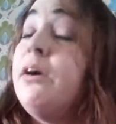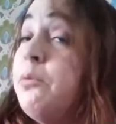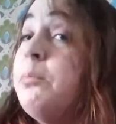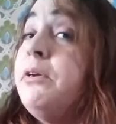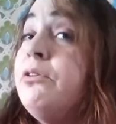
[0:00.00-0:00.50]
I
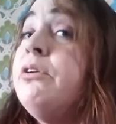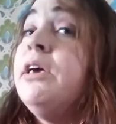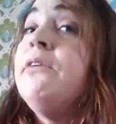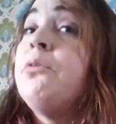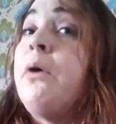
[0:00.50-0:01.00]
will be doing
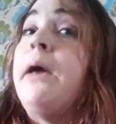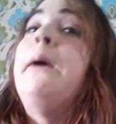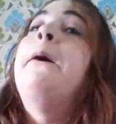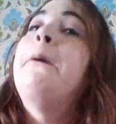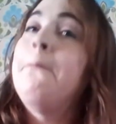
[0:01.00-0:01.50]
a
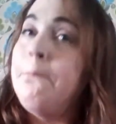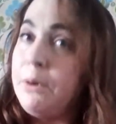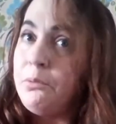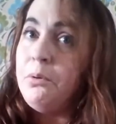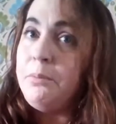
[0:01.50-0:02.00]
giveaway,
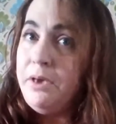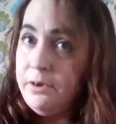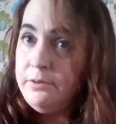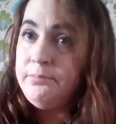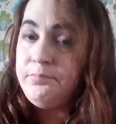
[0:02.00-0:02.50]
but it will be
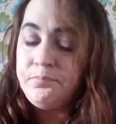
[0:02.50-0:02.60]
hidden.